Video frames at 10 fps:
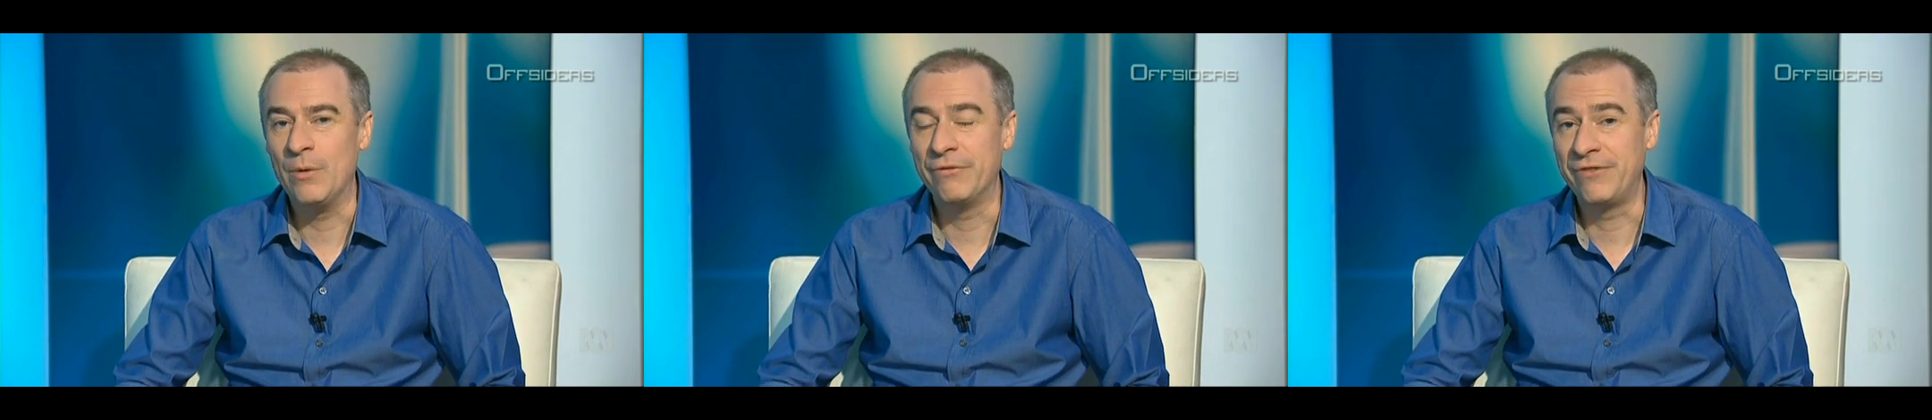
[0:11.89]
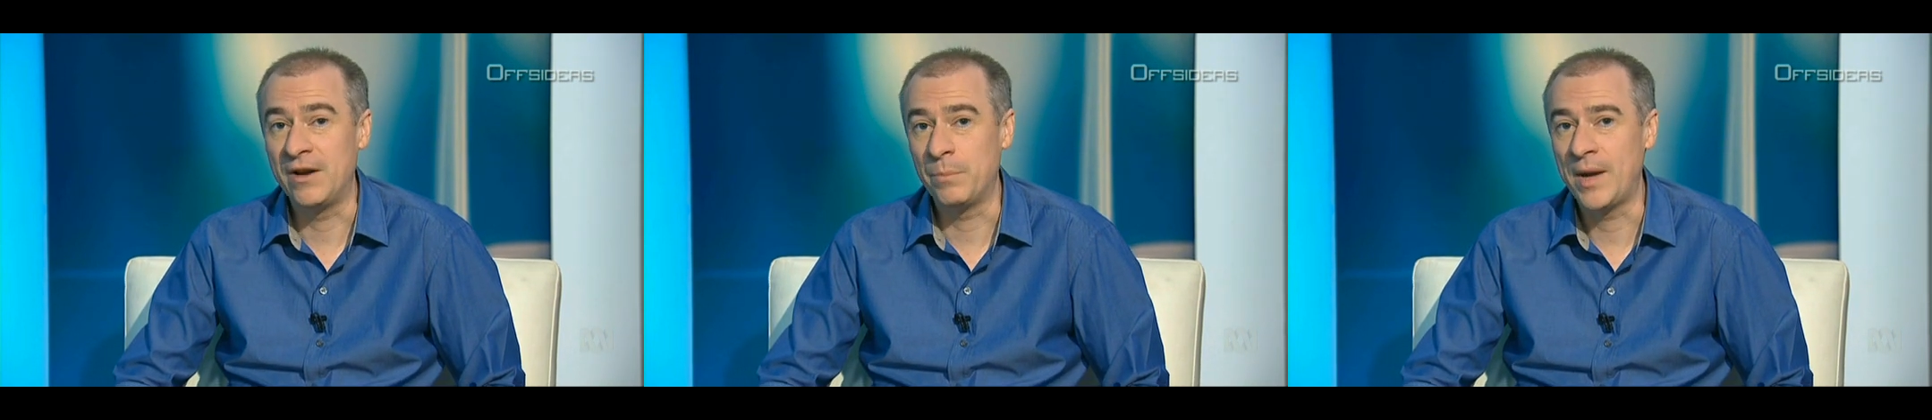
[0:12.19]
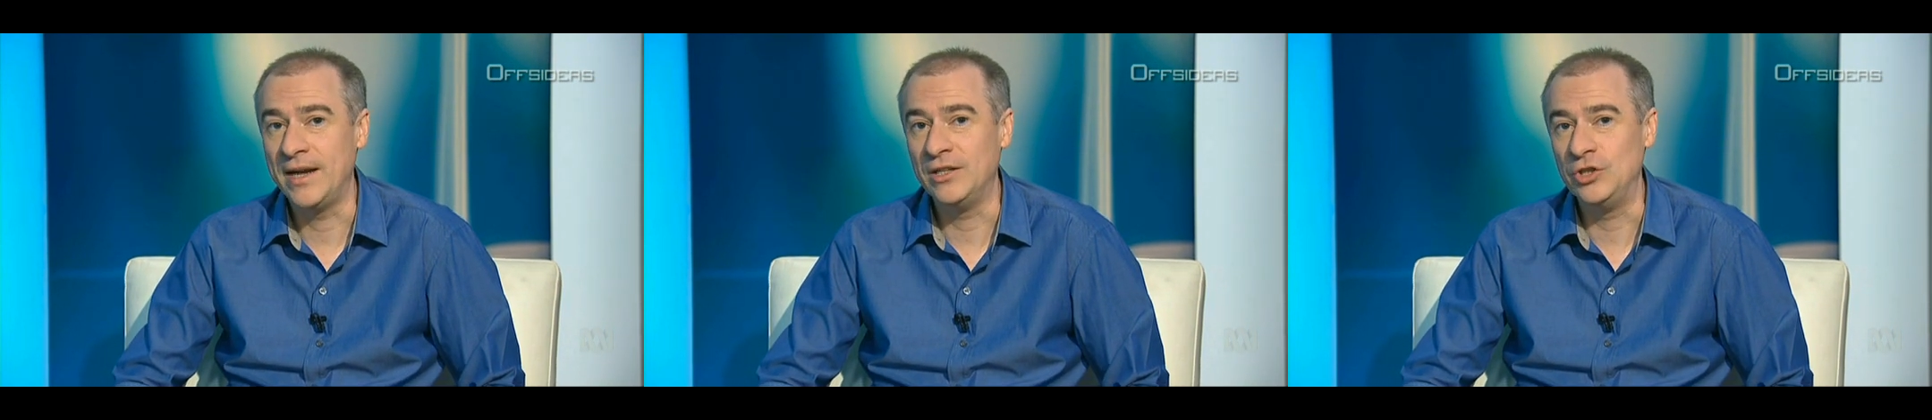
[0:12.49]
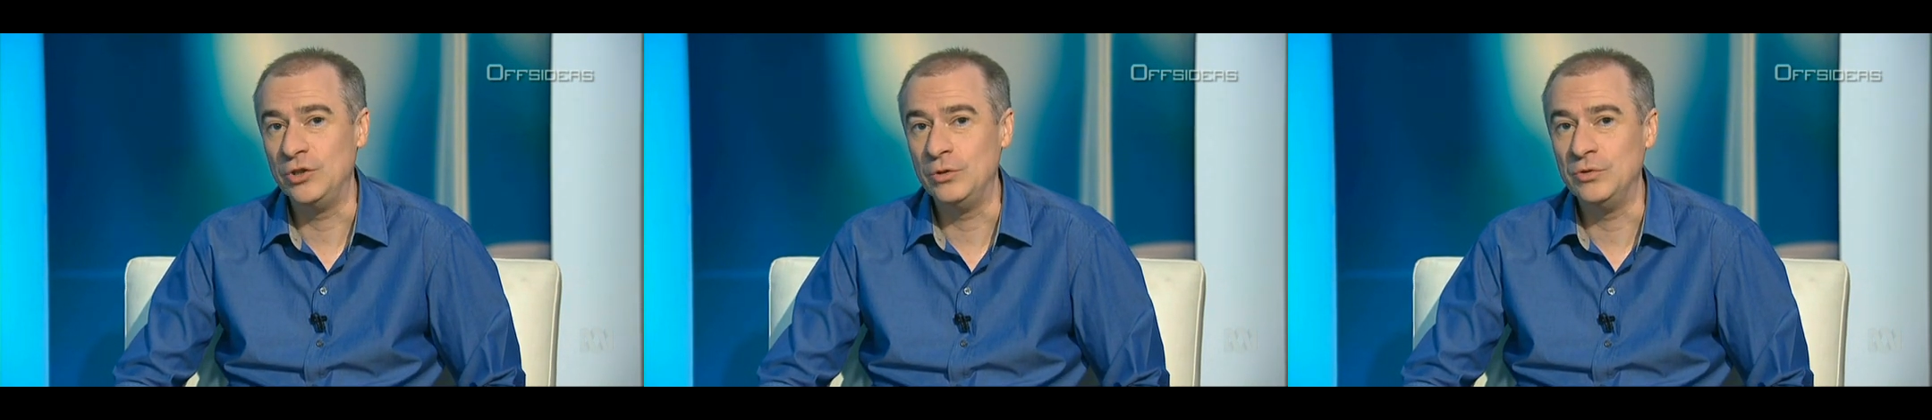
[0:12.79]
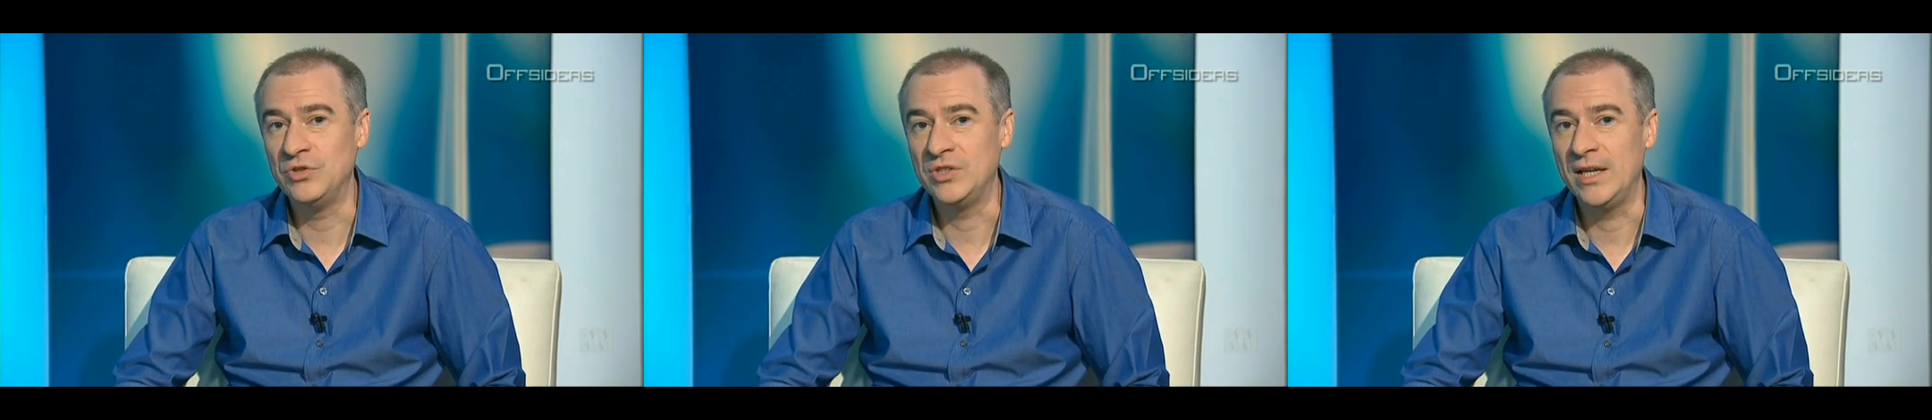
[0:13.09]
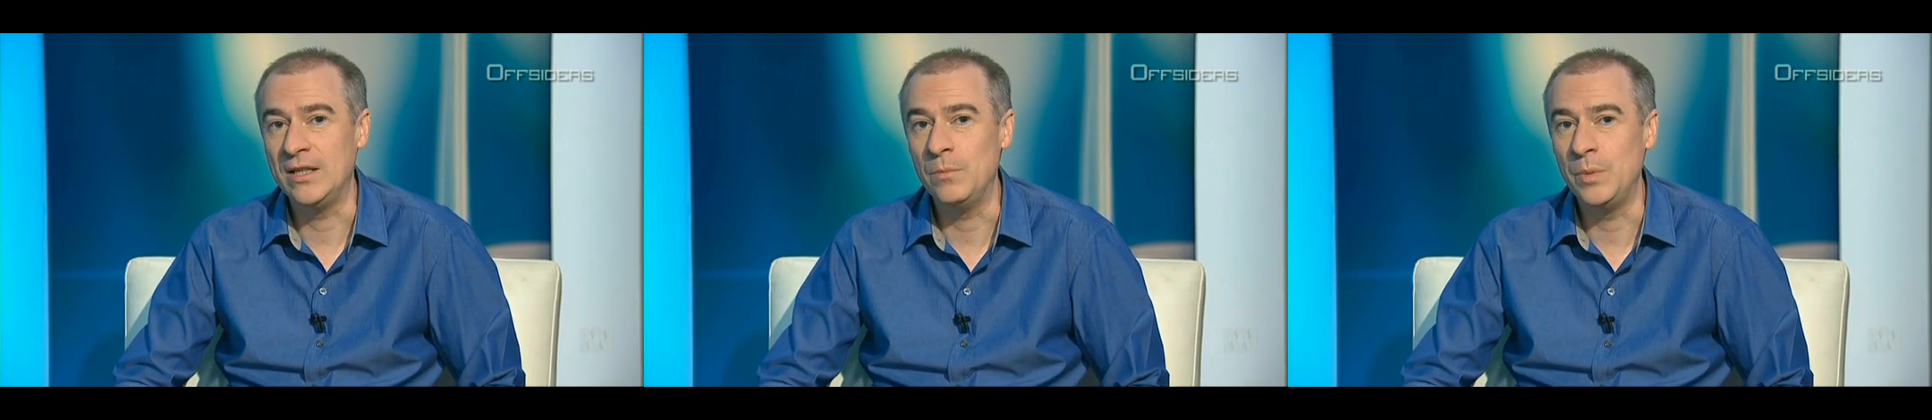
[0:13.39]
They were front page news in the